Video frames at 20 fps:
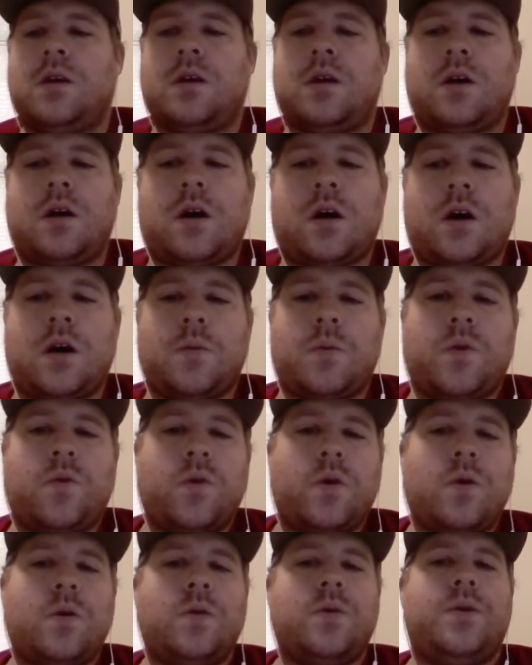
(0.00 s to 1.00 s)
If we
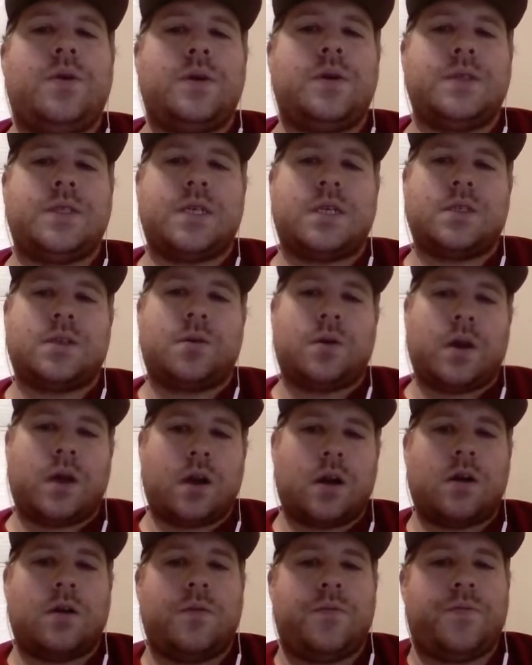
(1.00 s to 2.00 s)
go into ancestry
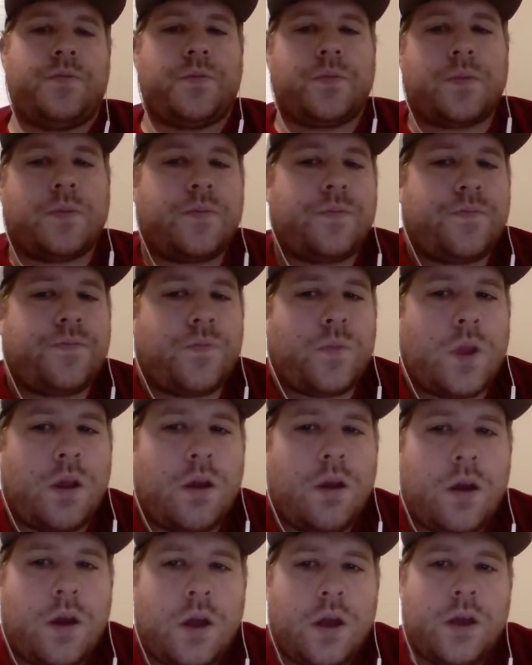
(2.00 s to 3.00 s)
here,
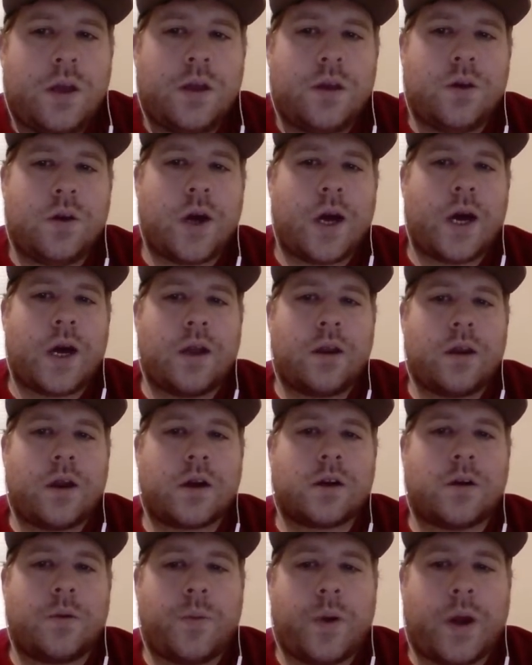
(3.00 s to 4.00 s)
you got
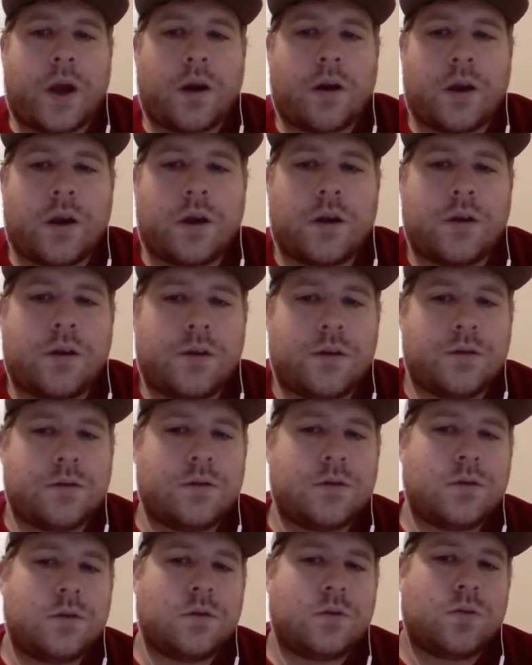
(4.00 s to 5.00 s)
Dr. Perry,
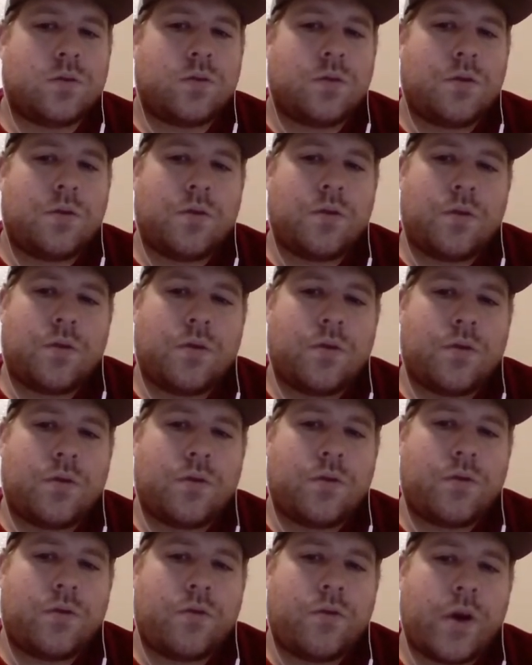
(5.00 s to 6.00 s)
who's
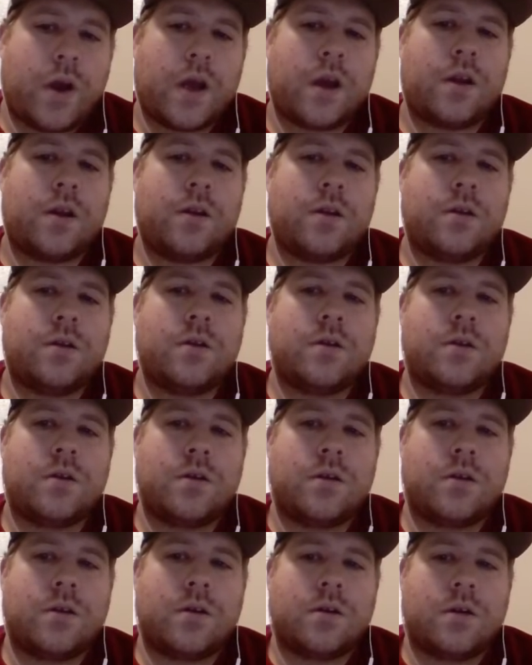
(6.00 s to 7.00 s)
ran
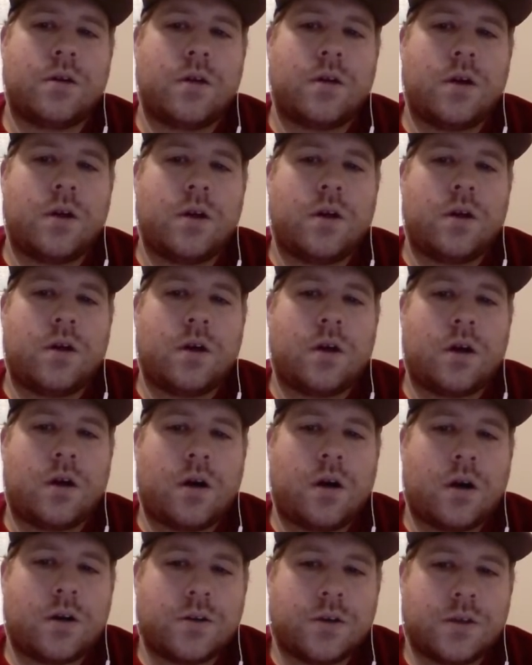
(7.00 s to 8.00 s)

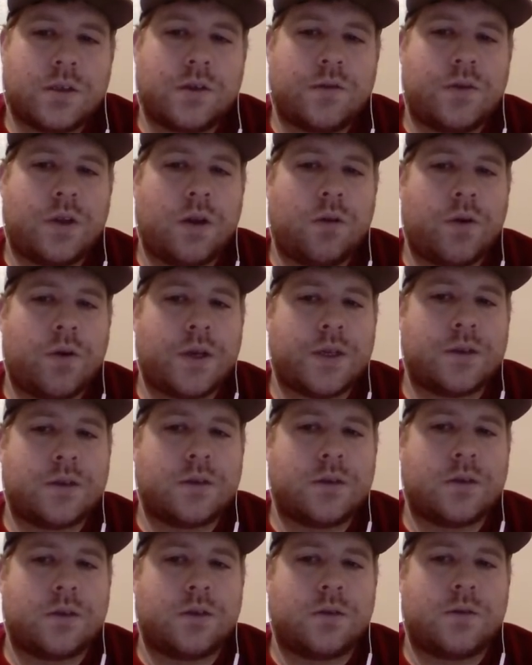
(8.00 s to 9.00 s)
117
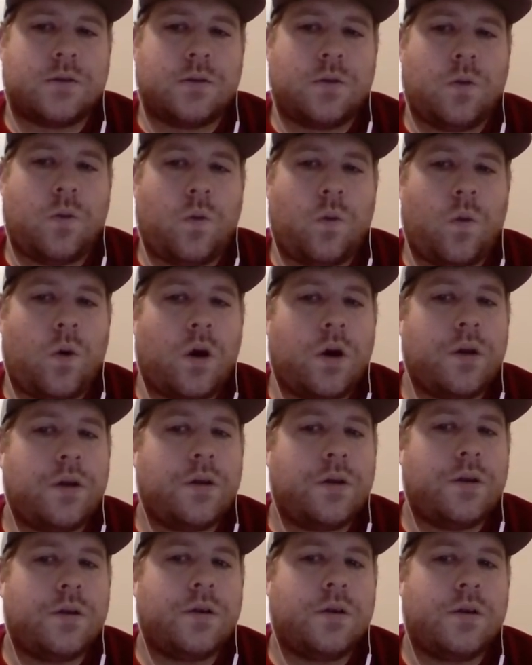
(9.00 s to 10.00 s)
races, won,
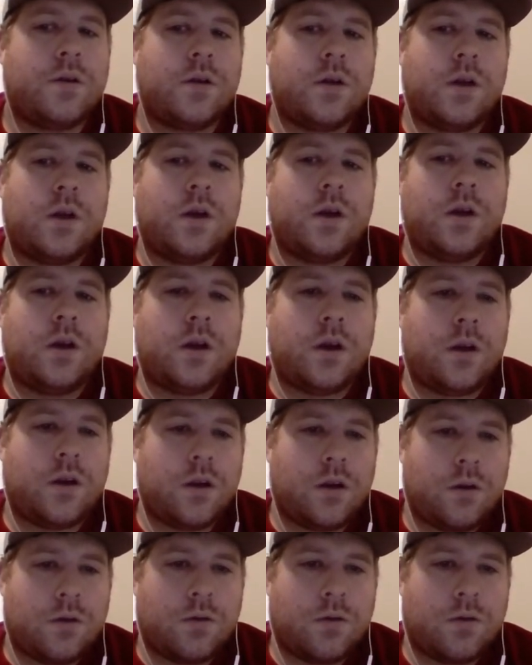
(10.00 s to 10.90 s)
you know,